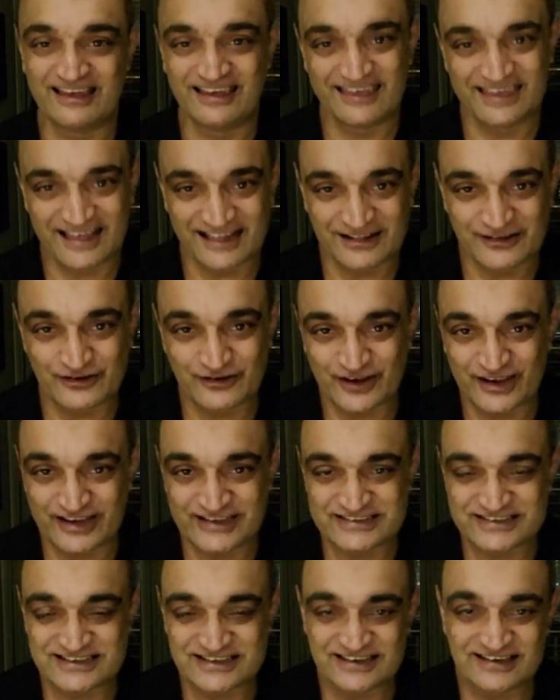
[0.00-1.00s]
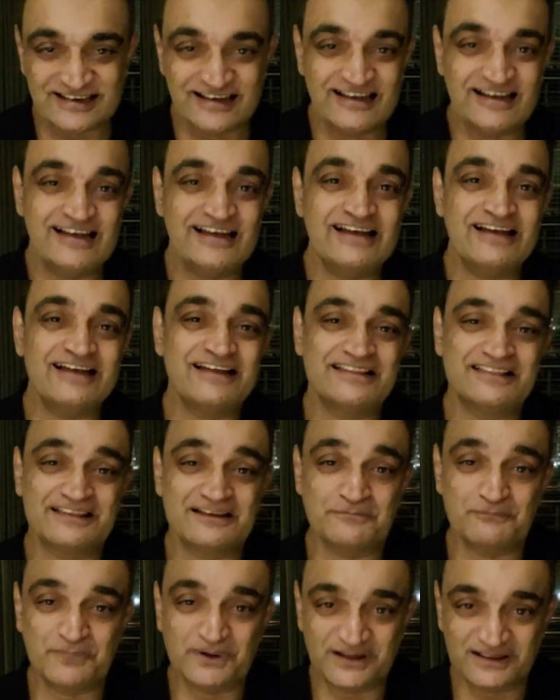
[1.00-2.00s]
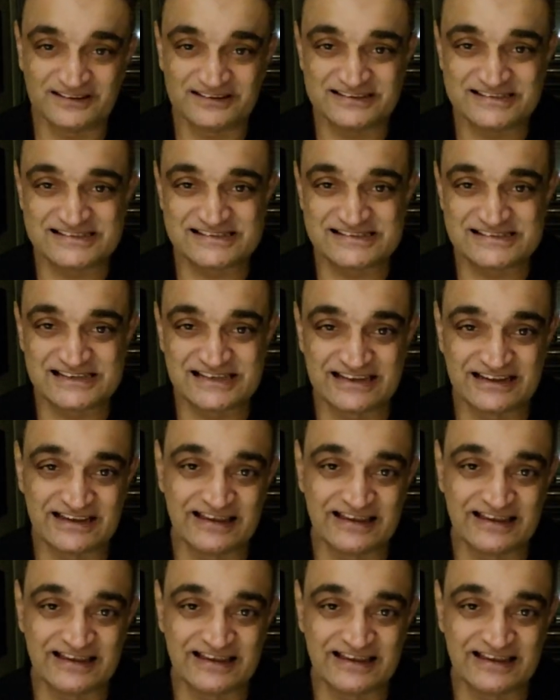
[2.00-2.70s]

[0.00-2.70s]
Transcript: calculating the moles